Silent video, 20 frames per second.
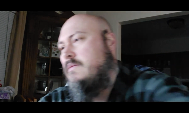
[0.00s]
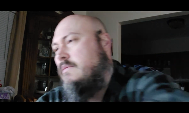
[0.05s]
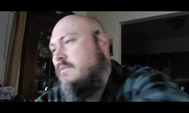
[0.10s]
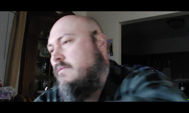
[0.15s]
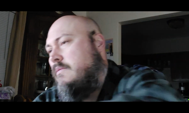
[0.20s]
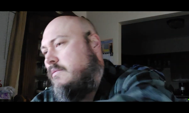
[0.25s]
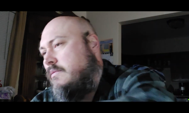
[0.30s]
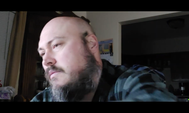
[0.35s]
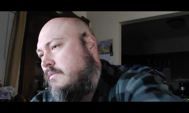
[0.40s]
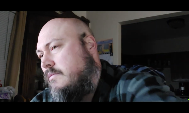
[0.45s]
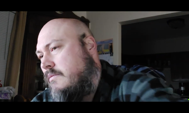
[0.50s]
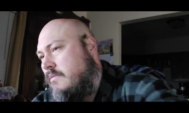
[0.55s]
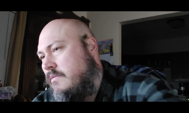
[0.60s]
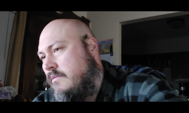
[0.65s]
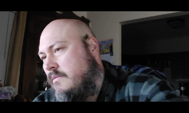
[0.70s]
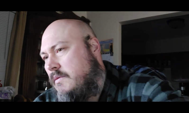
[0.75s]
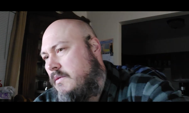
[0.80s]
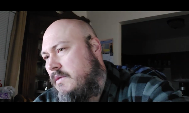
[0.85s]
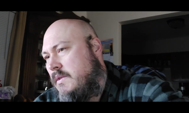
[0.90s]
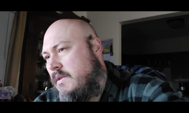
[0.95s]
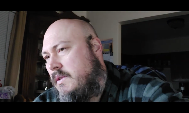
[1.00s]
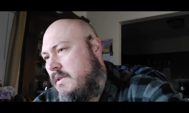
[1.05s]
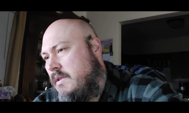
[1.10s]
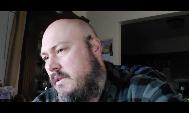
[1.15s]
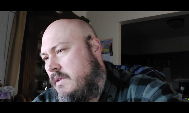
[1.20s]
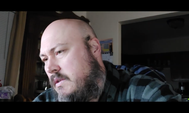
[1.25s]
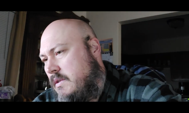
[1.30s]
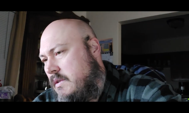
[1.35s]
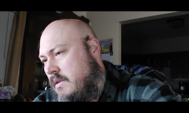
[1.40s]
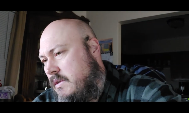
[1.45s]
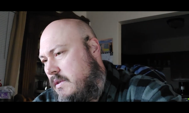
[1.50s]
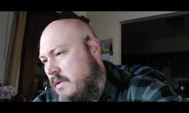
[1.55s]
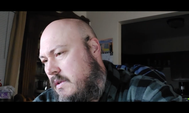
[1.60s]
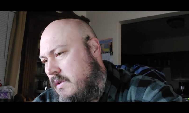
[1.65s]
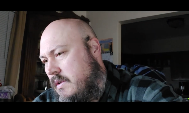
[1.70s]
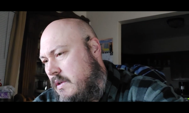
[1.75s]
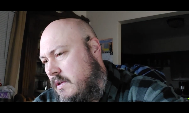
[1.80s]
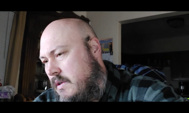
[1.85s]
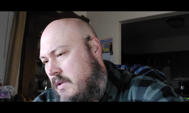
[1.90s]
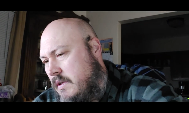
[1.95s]

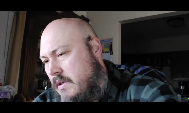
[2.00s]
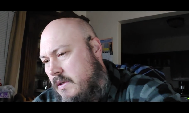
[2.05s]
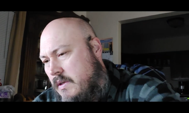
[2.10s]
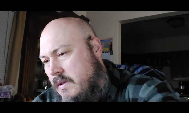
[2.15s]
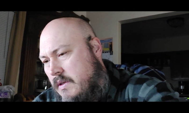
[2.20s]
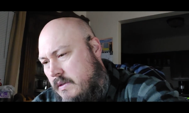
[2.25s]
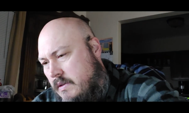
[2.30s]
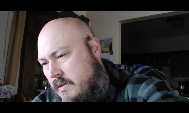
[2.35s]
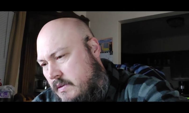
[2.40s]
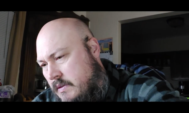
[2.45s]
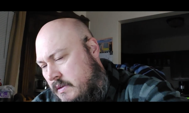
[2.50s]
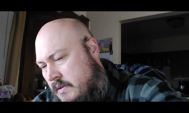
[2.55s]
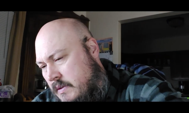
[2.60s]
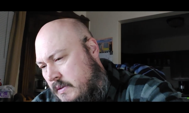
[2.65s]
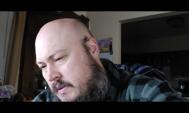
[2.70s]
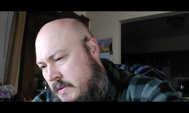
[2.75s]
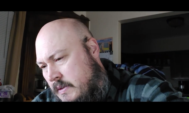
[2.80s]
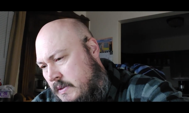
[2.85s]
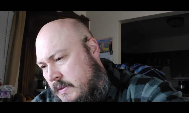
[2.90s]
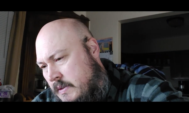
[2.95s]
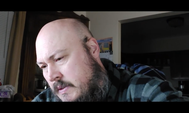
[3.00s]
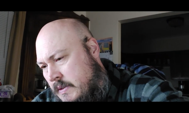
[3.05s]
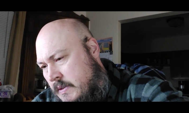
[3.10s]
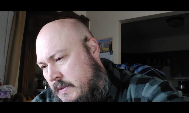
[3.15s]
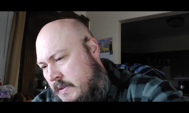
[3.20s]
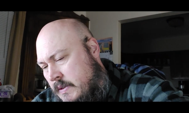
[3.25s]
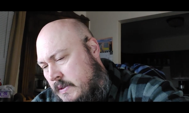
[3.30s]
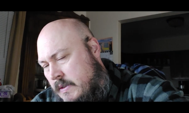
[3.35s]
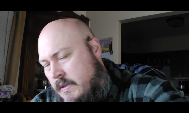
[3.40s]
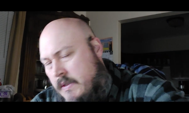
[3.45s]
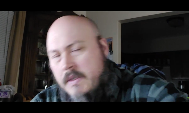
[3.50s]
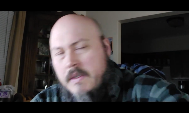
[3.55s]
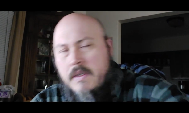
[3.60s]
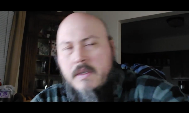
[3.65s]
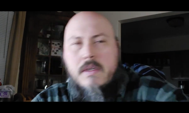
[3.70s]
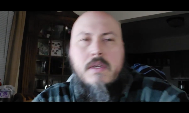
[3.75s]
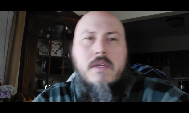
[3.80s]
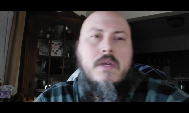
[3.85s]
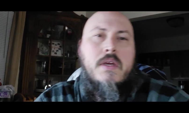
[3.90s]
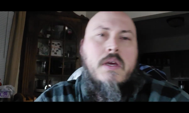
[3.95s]

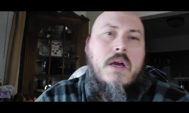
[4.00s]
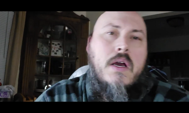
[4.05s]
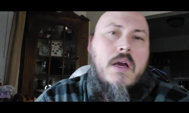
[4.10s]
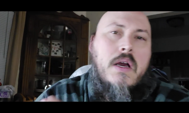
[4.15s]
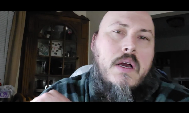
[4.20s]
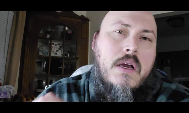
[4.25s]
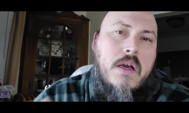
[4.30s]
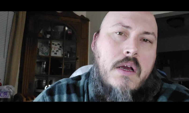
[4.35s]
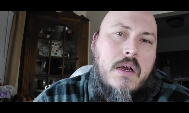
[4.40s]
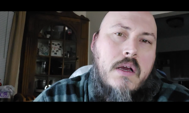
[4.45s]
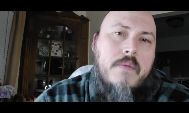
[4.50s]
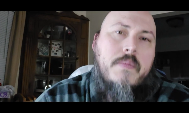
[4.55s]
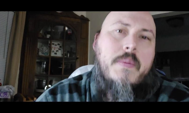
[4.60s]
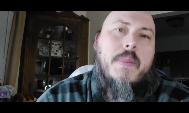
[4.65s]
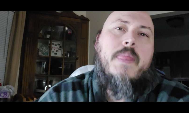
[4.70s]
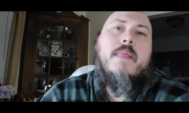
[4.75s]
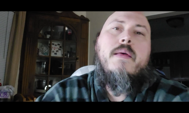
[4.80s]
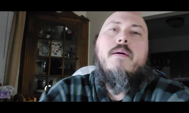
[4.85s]
Nobody speaks.